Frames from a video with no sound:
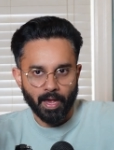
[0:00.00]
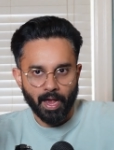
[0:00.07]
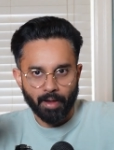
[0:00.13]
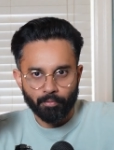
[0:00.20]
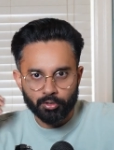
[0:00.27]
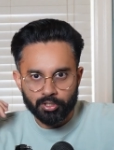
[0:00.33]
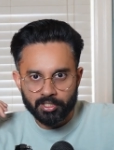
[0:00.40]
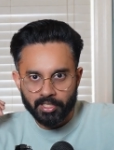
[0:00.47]
I
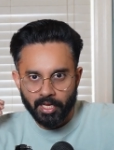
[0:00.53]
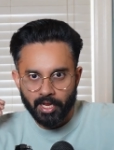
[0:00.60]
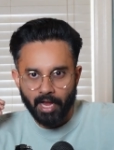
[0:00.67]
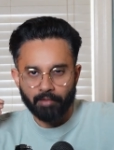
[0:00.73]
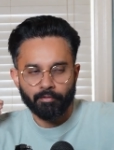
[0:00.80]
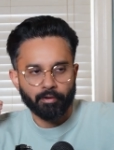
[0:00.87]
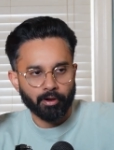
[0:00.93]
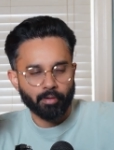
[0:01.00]
would say
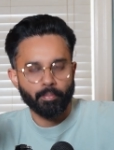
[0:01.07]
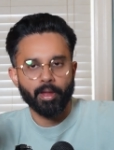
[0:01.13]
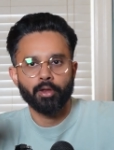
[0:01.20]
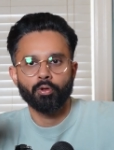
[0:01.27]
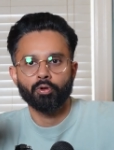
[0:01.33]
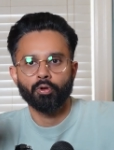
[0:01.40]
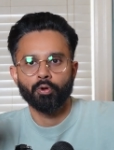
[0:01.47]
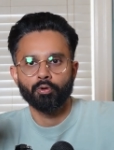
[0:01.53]
I would recommend
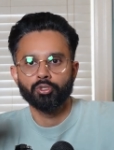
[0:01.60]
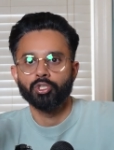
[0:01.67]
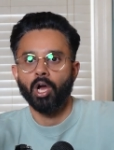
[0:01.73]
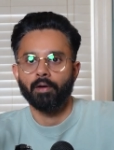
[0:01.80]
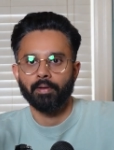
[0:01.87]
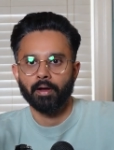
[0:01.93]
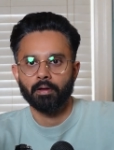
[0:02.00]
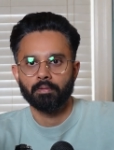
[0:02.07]
you to do
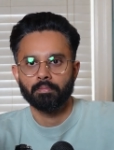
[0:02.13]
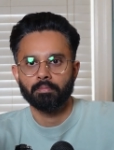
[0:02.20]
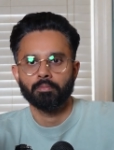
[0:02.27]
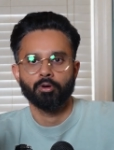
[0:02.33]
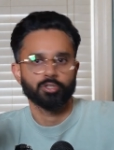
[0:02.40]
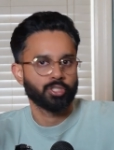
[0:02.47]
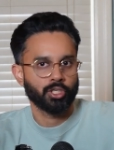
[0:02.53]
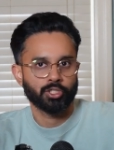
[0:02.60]
Java
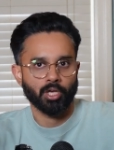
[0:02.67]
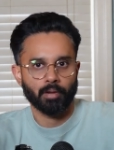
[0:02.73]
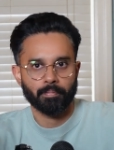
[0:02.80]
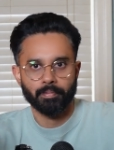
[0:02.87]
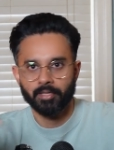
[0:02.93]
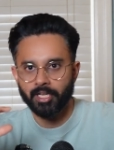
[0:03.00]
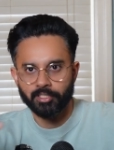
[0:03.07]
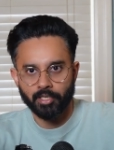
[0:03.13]
or C
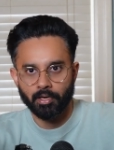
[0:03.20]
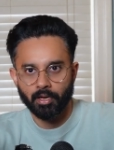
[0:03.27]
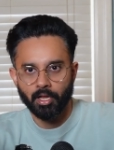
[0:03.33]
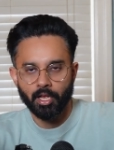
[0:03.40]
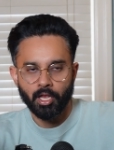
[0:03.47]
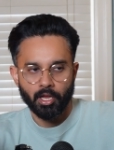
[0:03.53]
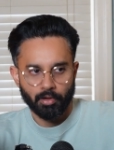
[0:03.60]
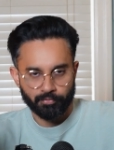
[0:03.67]
sharp. That's it.
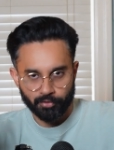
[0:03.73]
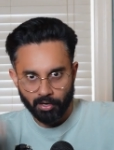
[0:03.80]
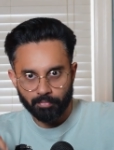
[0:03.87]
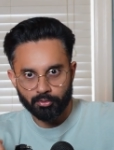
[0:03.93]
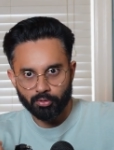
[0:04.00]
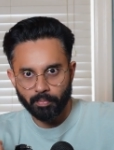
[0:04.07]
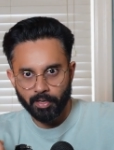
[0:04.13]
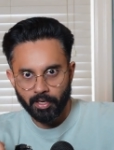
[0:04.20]
If you
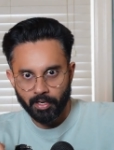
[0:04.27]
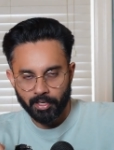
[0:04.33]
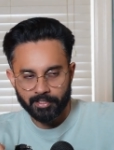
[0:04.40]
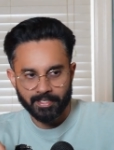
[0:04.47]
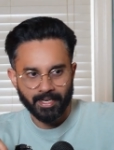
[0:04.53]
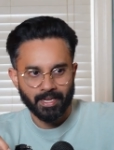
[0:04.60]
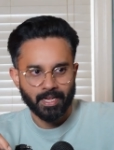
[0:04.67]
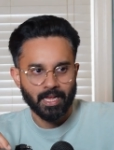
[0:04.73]
come to me and
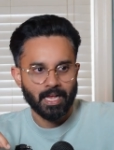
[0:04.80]
say,